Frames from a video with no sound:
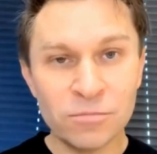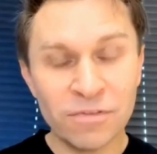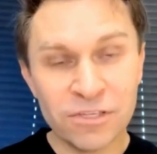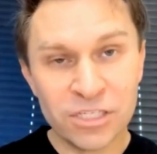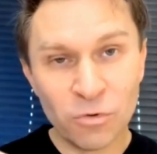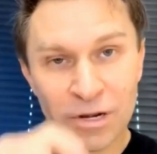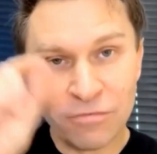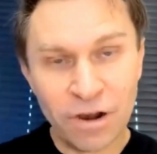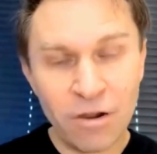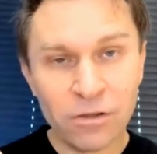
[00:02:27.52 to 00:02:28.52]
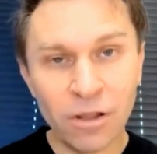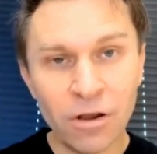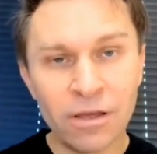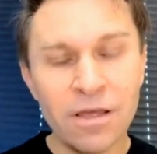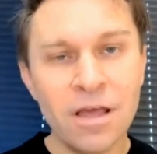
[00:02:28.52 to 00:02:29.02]
in terms of this 24-hour
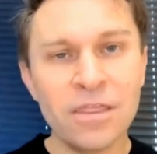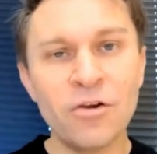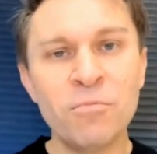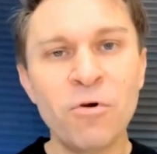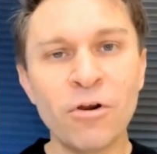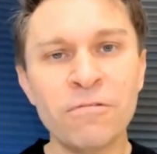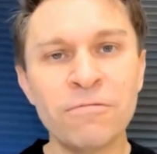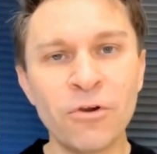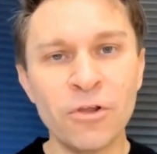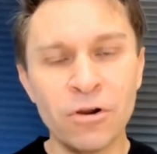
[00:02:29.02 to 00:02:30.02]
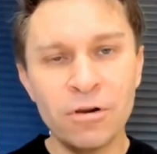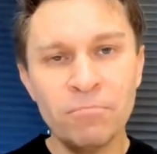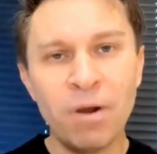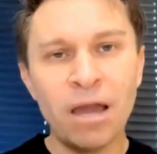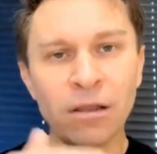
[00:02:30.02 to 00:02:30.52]
clock. They're important for
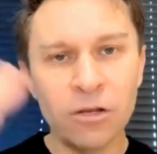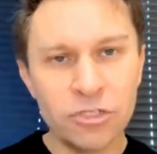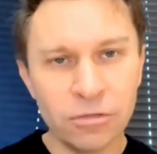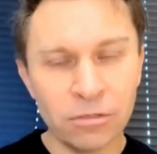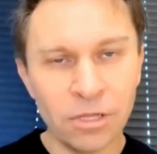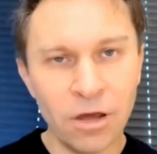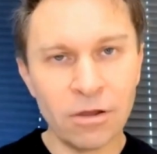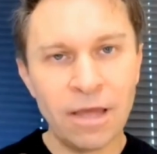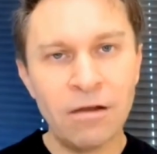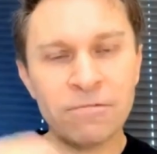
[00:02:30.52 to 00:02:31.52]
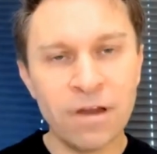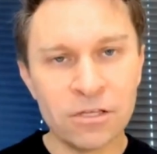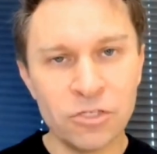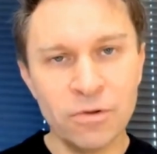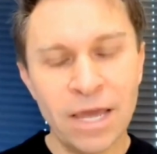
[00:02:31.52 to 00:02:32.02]
your biological clock, how
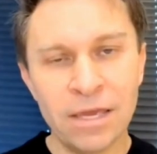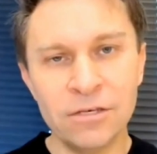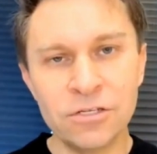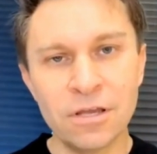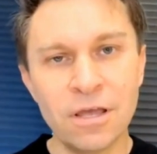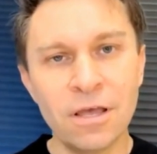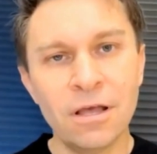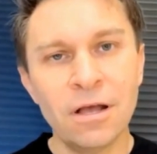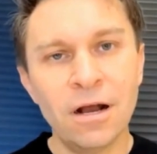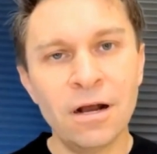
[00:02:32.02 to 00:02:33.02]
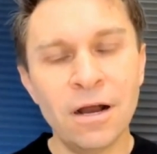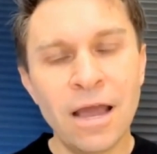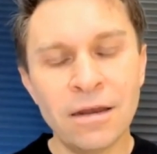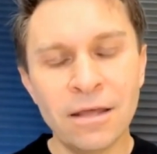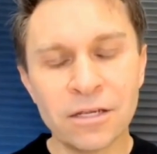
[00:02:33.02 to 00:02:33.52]
fast you age.
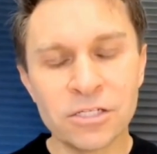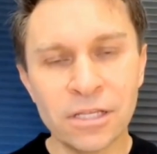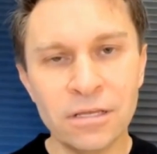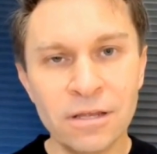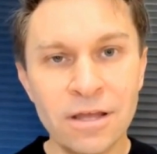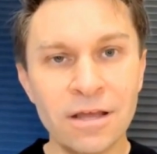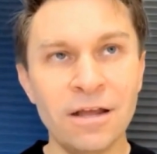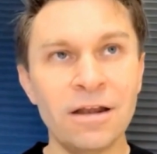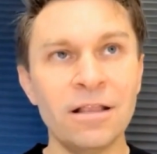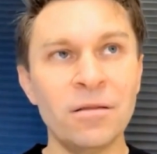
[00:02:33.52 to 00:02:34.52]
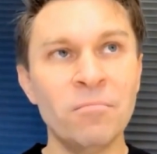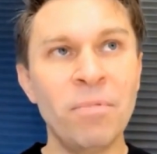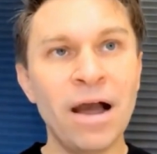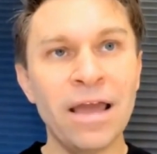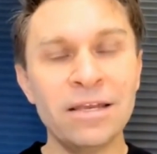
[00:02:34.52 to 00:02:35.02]
And actually,
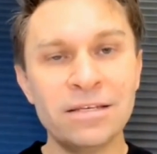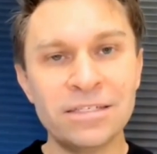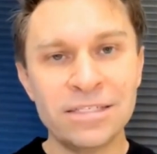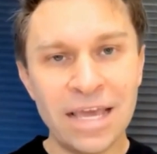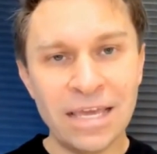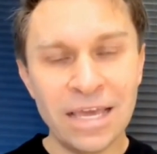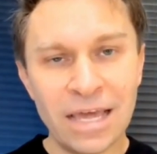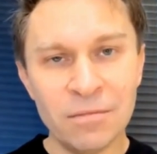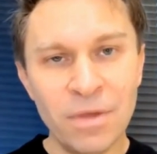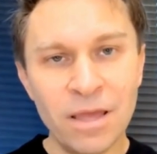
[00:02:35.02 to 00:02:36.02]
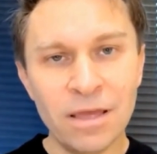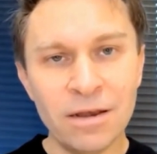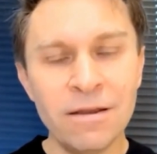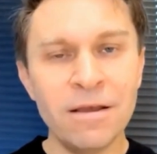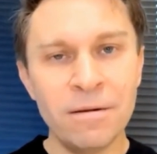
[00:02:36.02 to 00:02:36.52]
by taking
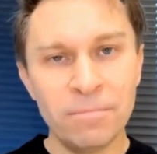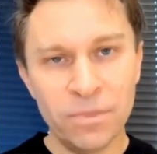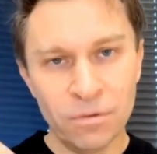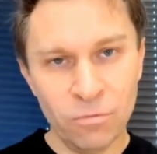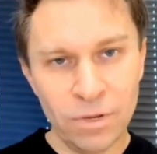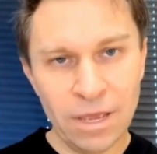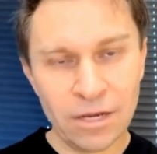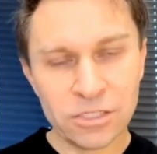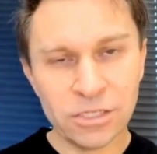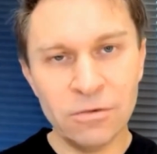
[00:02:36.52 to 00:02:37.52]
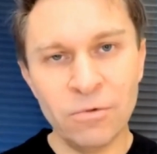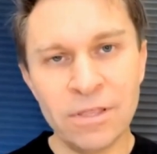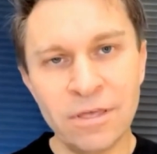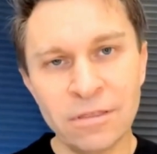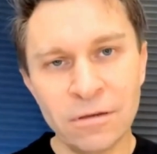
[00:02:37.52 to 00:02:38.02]
NMN, we
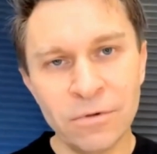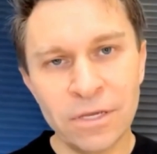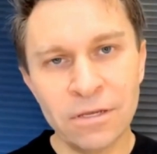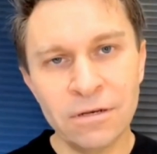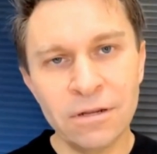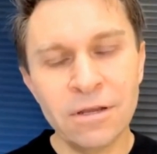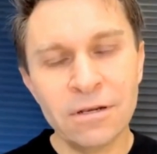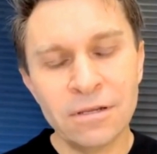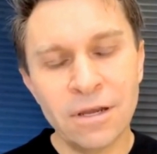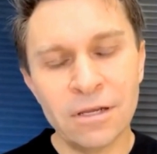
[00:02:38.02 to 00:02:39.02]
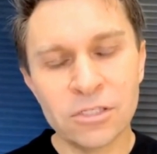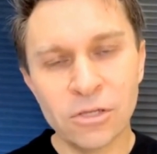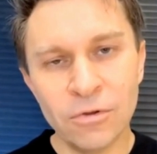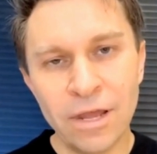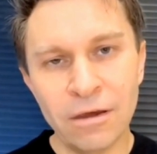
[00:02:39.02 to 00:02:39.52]
think that we can
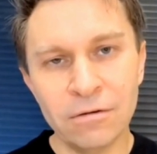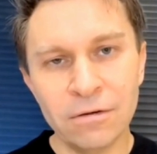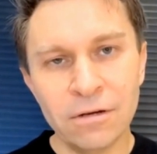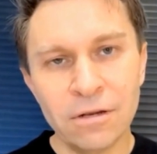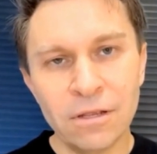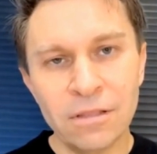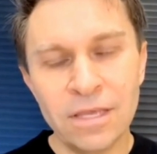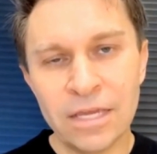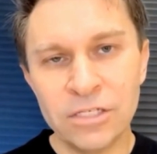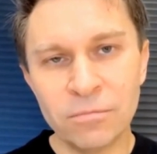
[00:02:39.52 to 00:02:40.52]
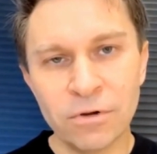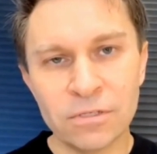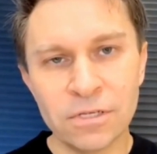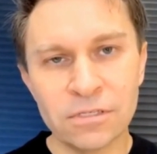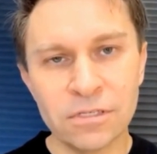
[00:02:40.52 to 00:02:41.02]
slow down the aging
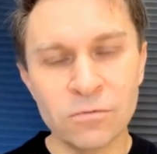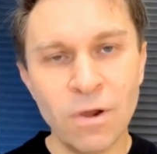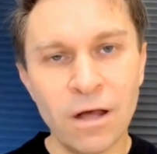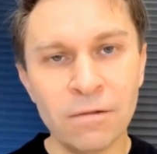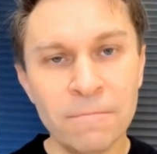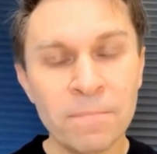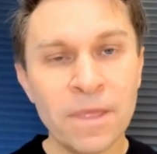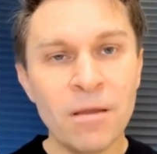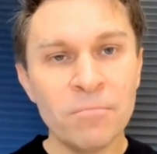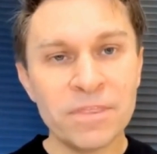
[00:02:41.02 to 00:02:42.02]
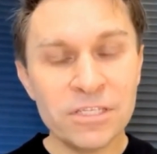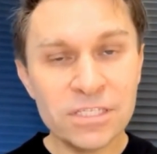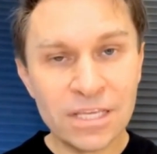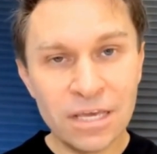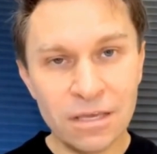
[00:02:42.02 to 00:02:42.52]
process as well. But
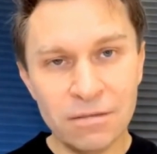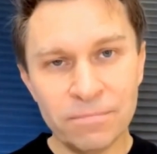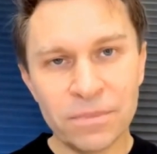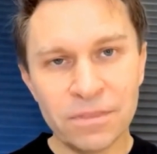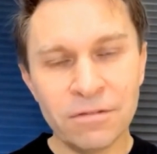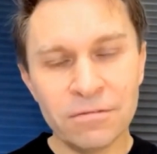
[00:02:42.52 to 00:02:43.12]
this is the key.